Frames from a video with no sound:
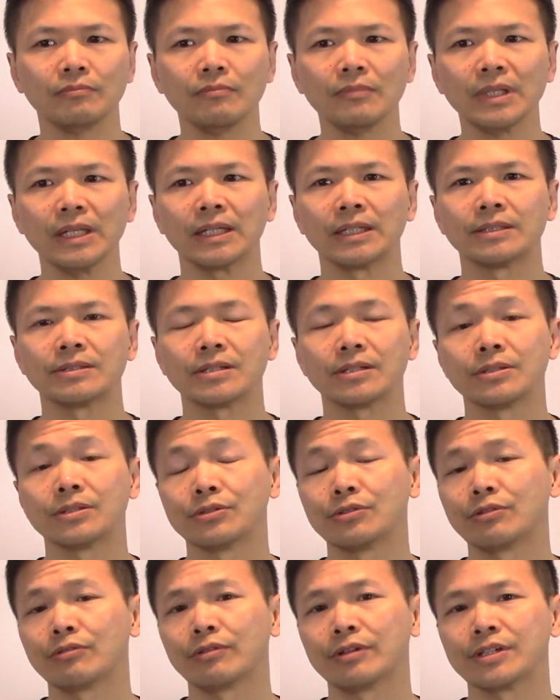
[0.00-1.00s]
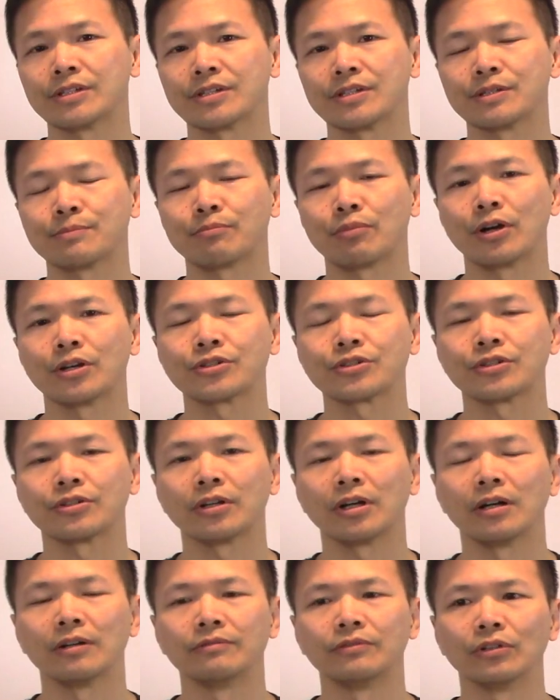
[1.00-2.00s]
It decreases pressure
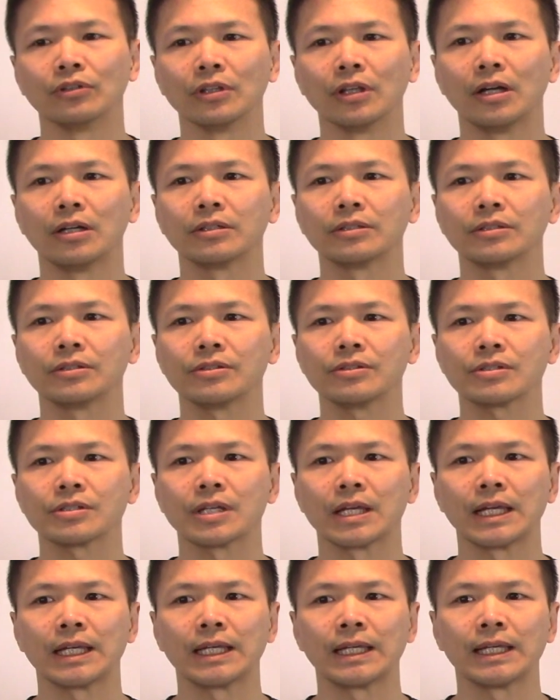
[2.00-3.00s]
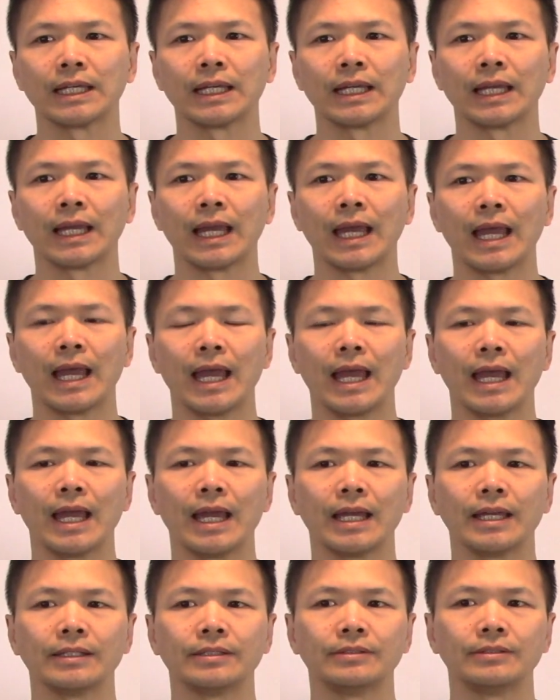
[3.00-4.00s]
of your lungs,
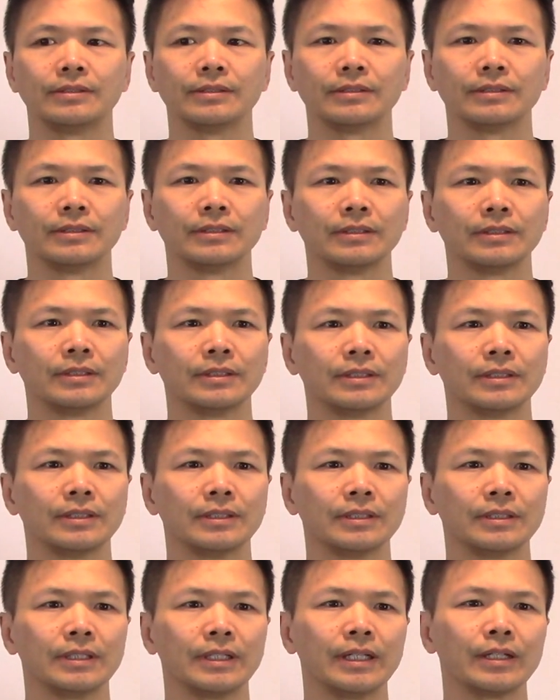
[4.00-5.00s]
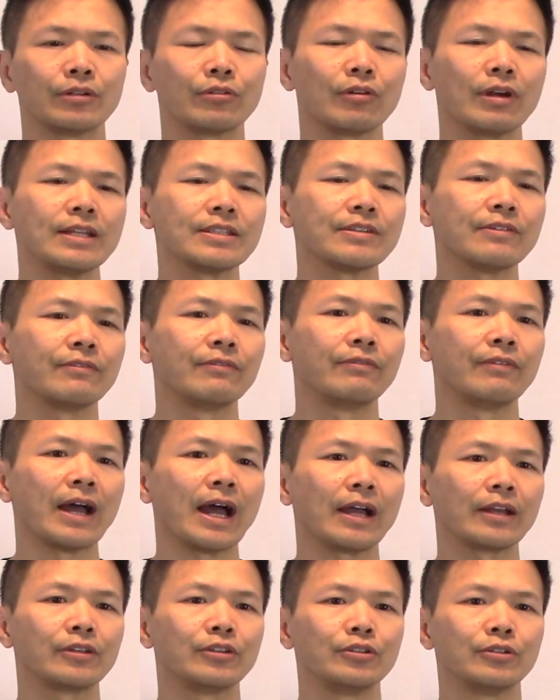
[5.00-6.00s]
and it creates a
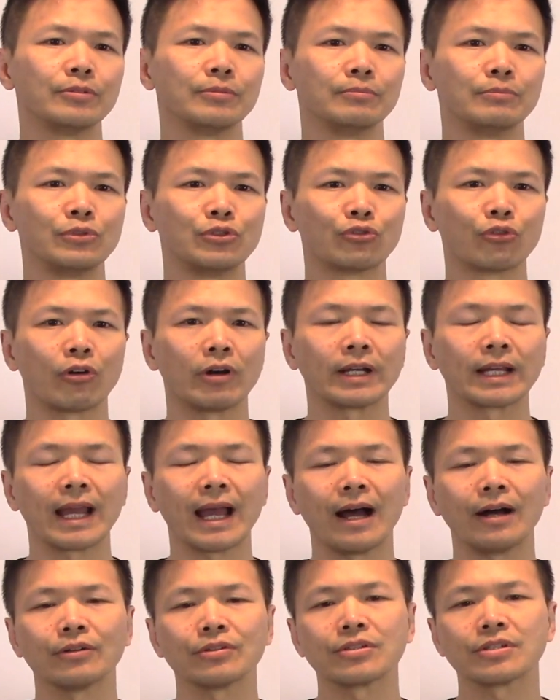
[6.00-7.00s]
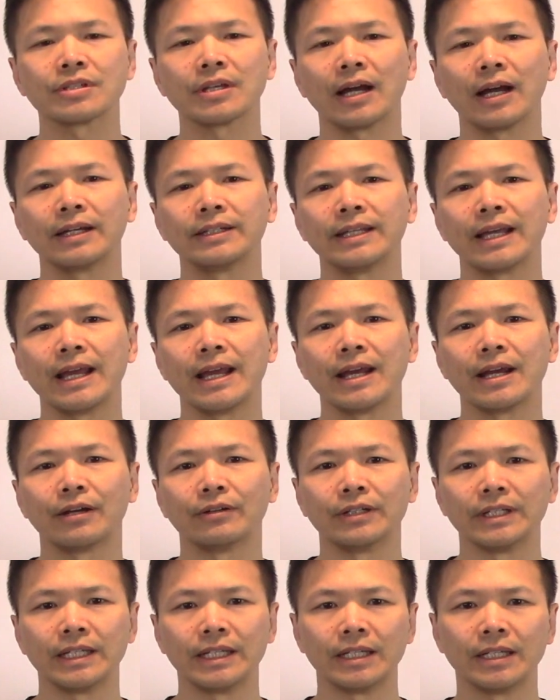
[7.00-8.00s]
vacuum, drawing outside
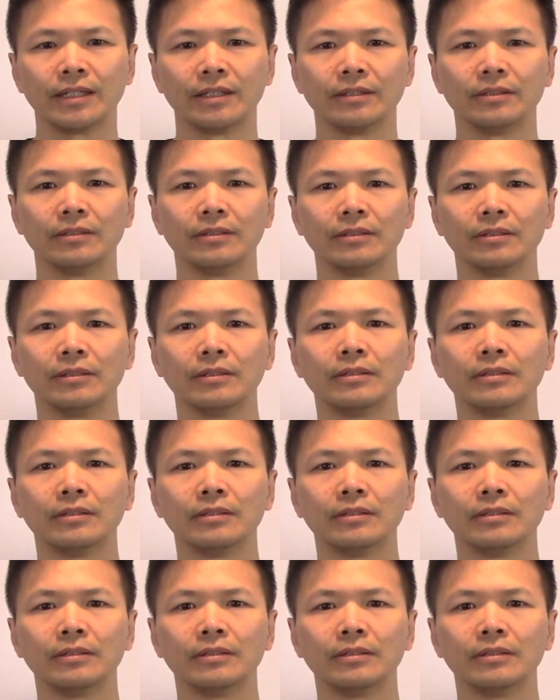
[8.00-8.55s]
air in